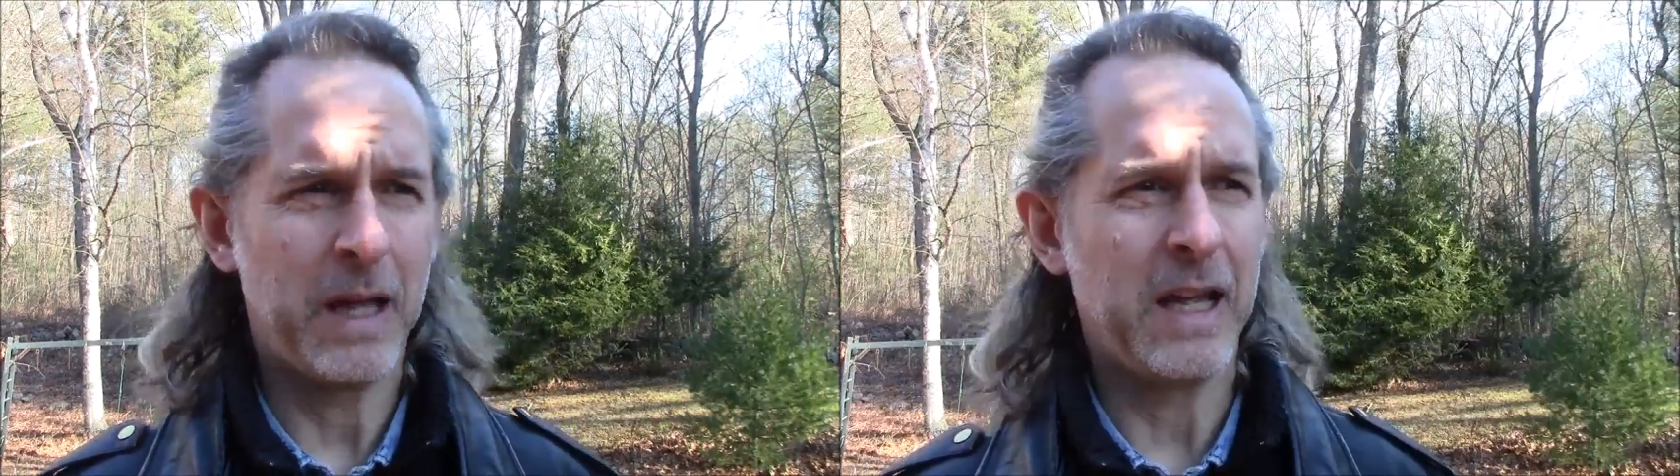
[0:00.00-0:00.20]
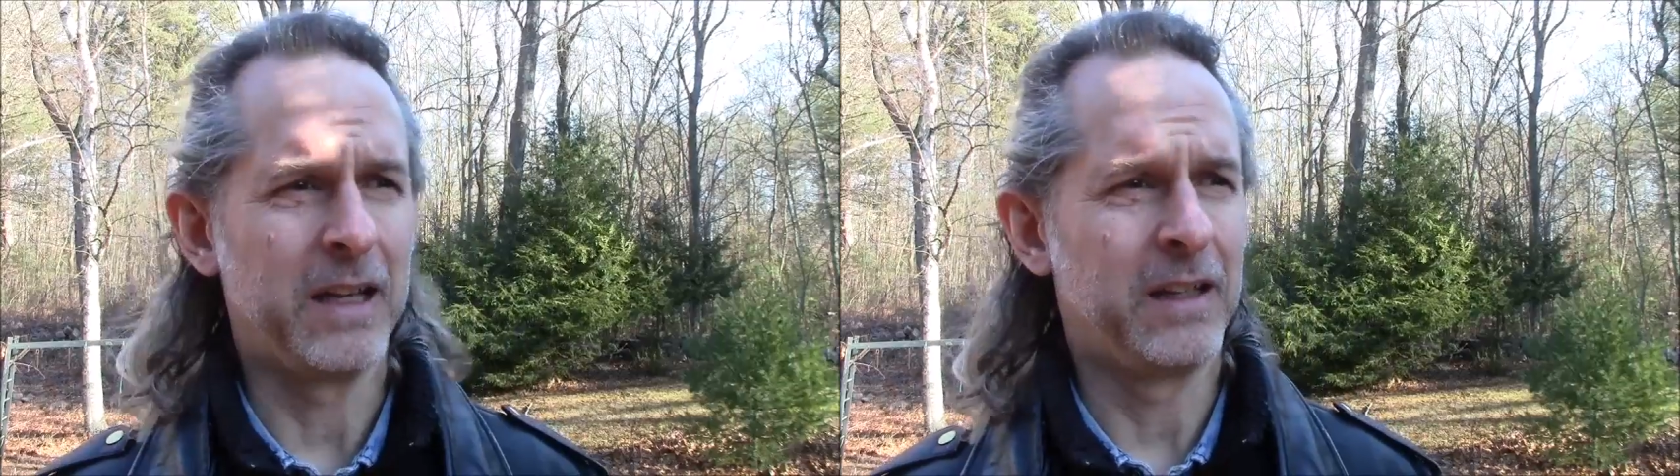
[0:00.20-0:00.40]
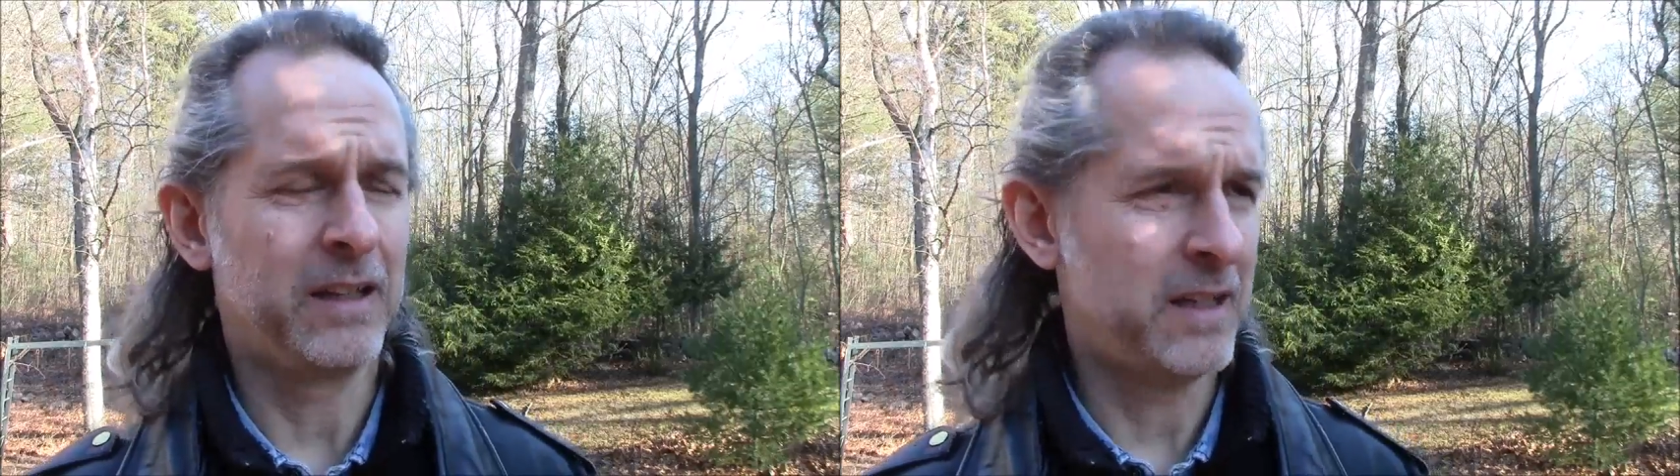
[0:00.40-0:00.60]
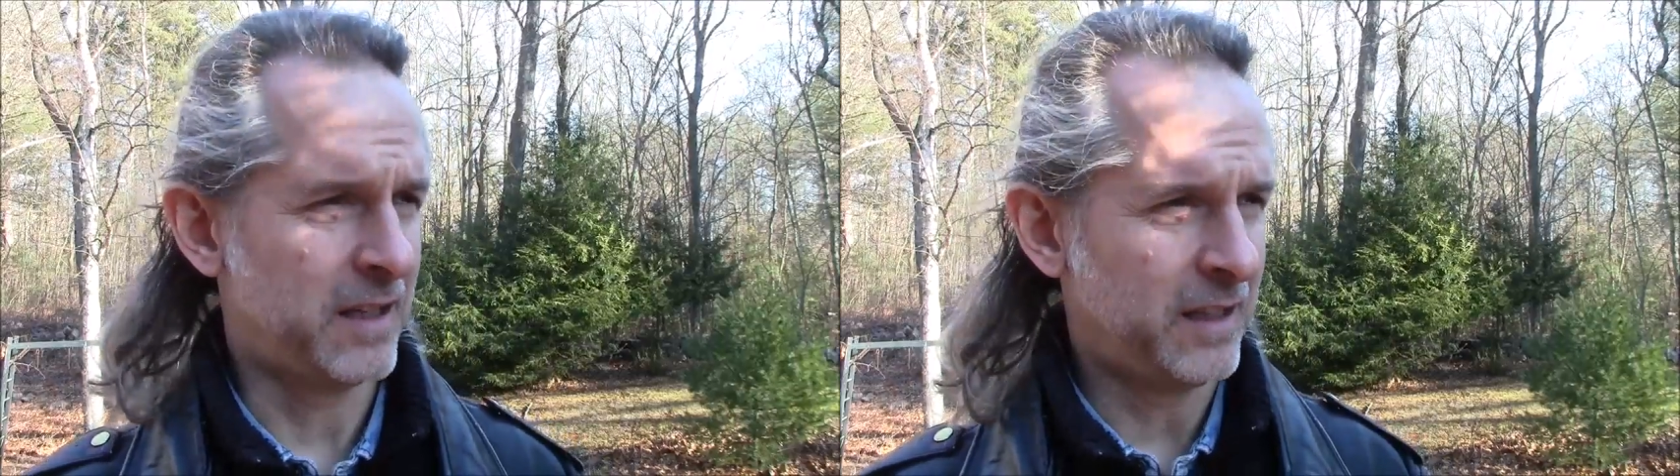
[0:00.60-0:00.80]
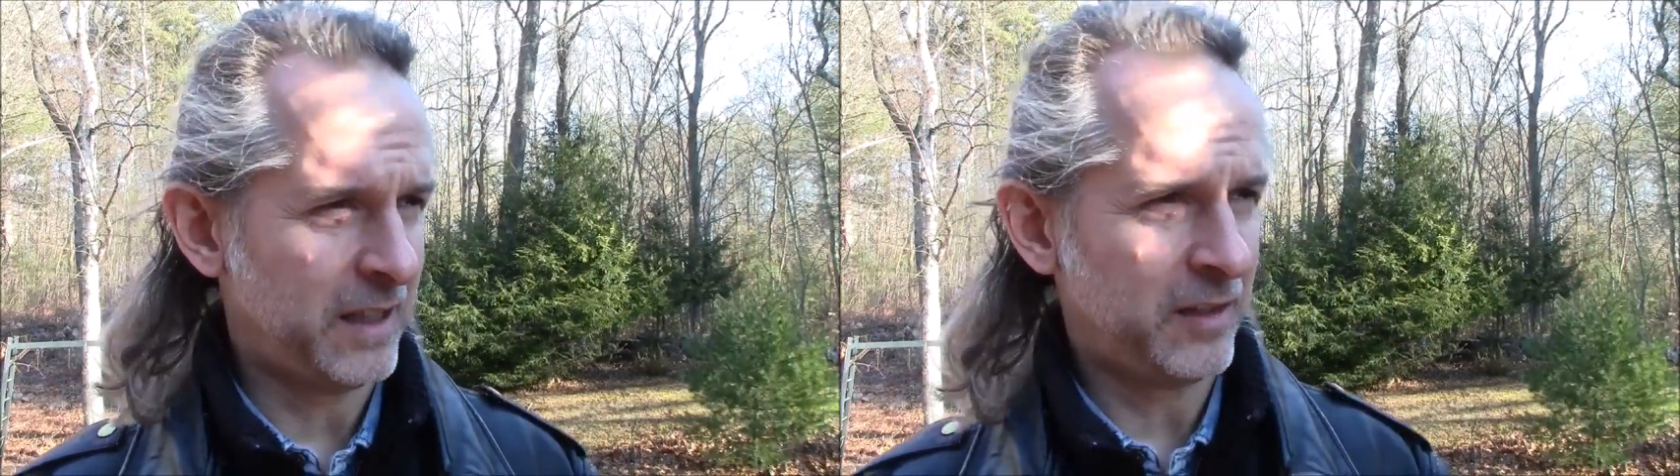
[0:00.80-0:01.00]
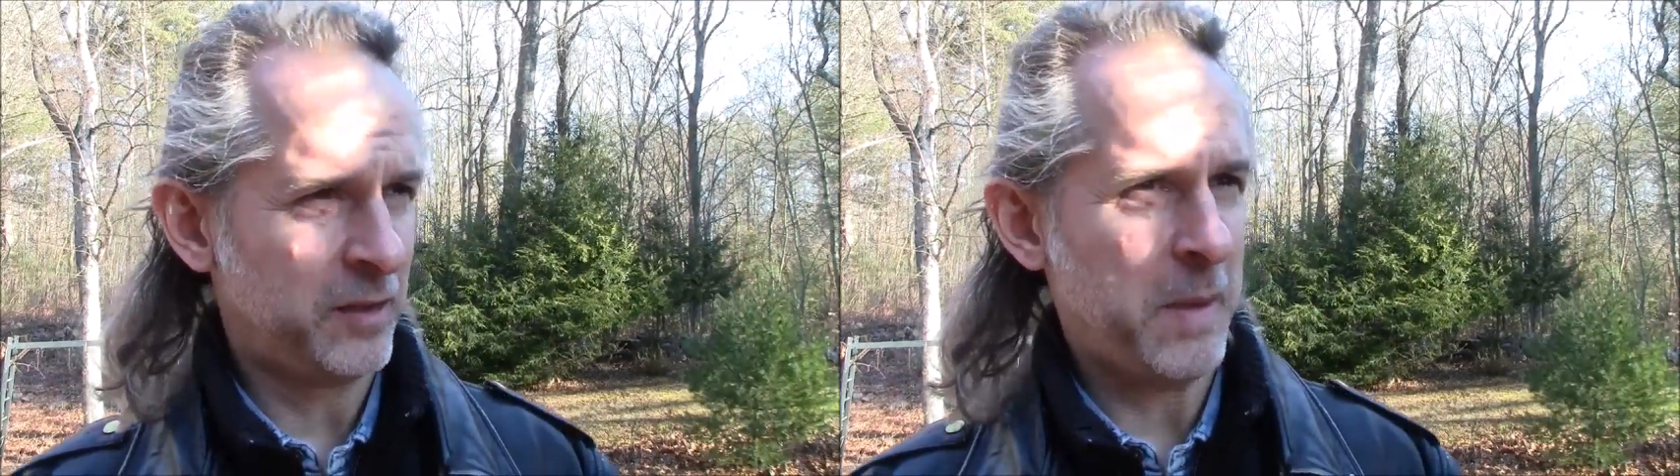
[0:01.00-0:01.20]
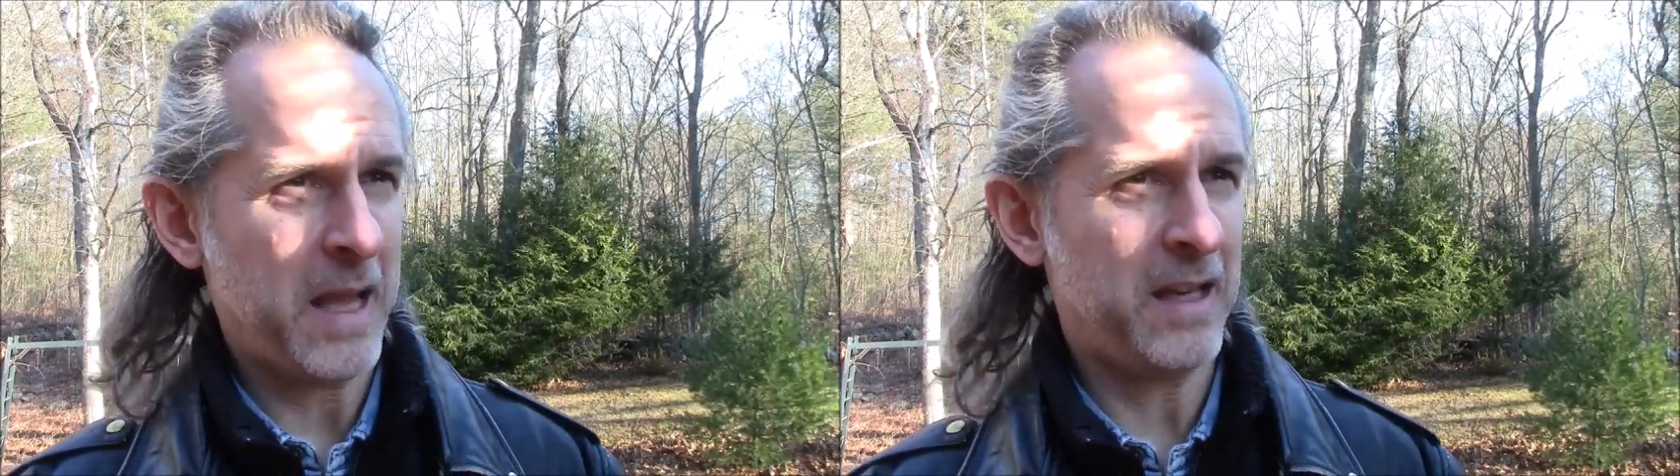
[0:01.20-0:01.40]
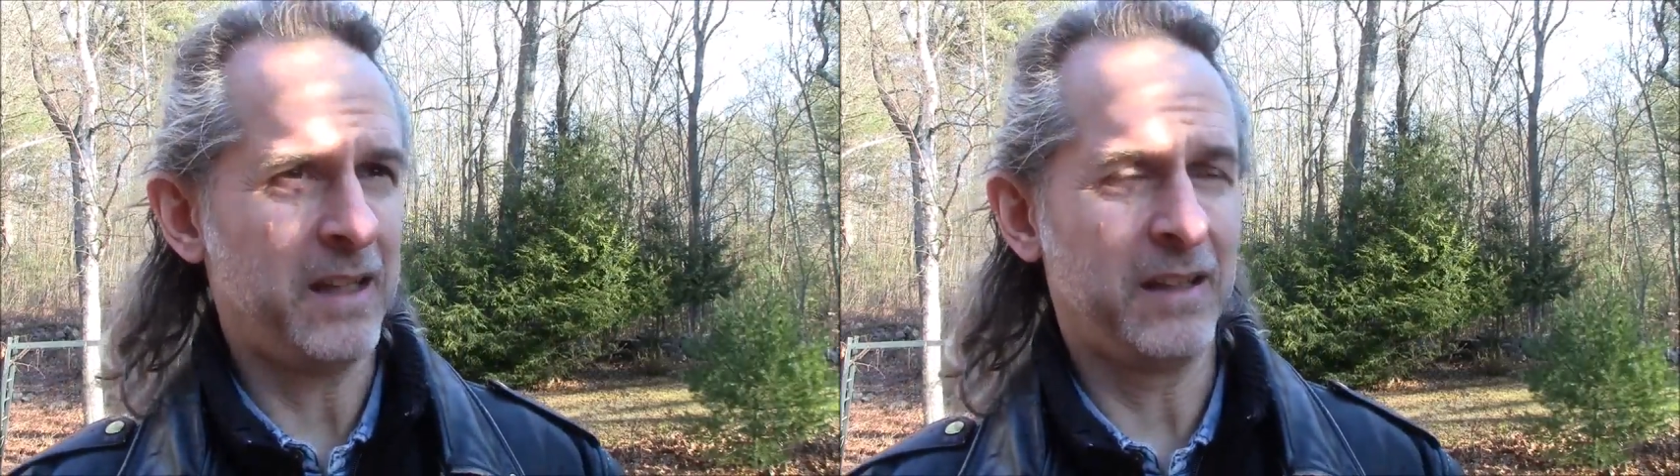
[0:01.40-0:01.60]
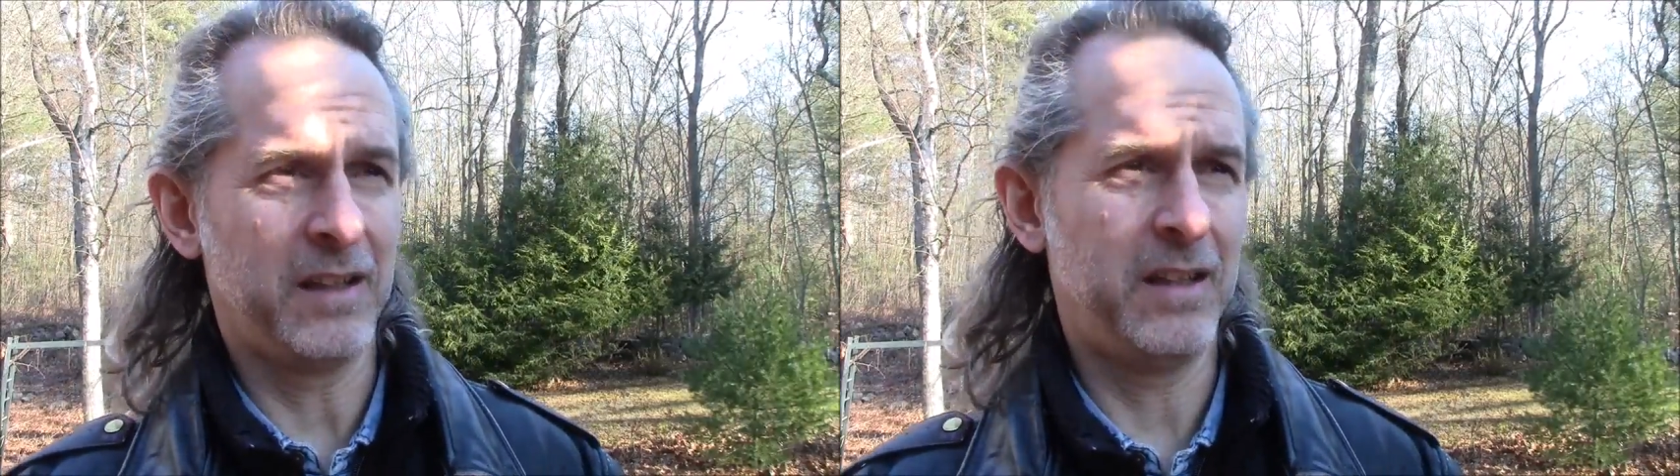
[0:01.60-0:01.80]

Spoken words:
and expanding